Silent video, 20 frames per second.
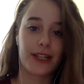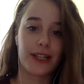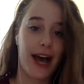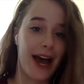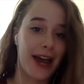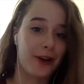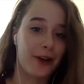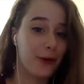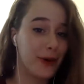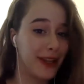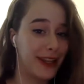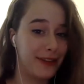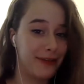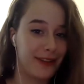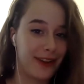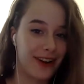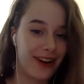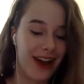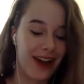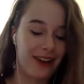I quickly
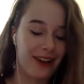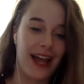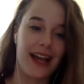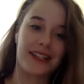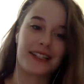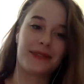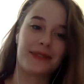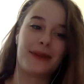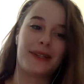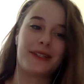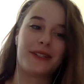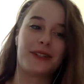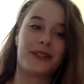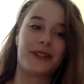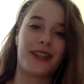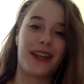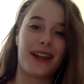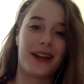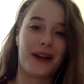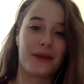figured out last semester
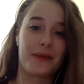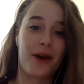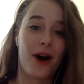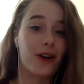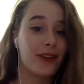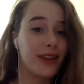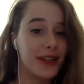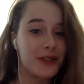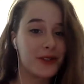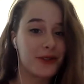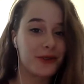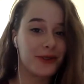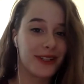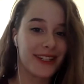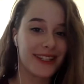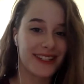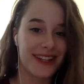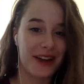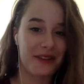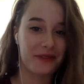that online
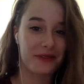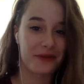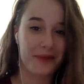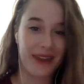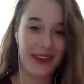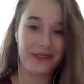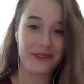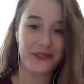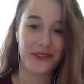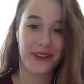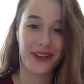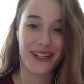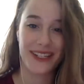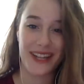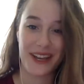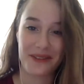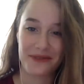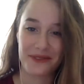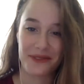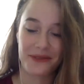schooling is not for me. It was very
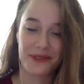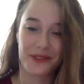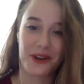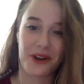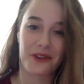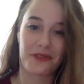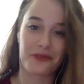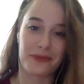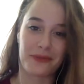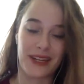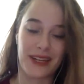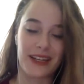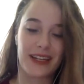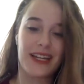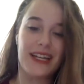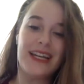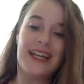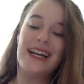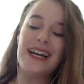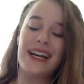tough. It was hard for me to
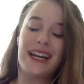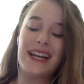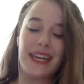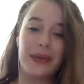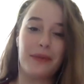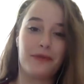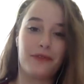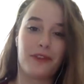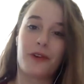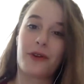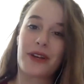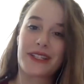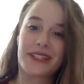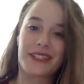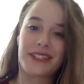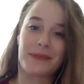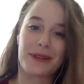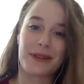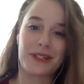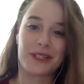keep focus,
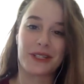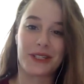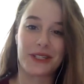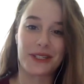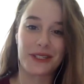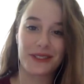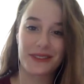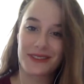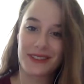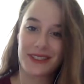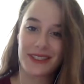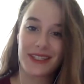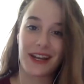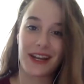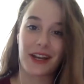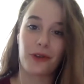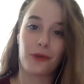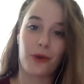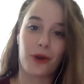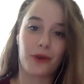especially just
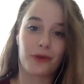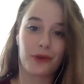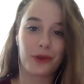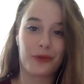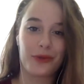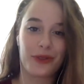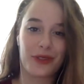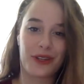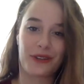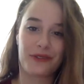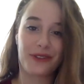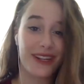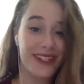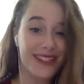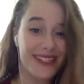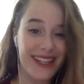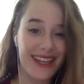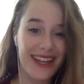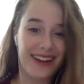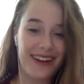stuck in one room with no
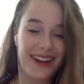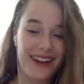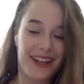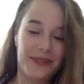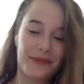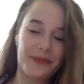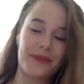friends in the area.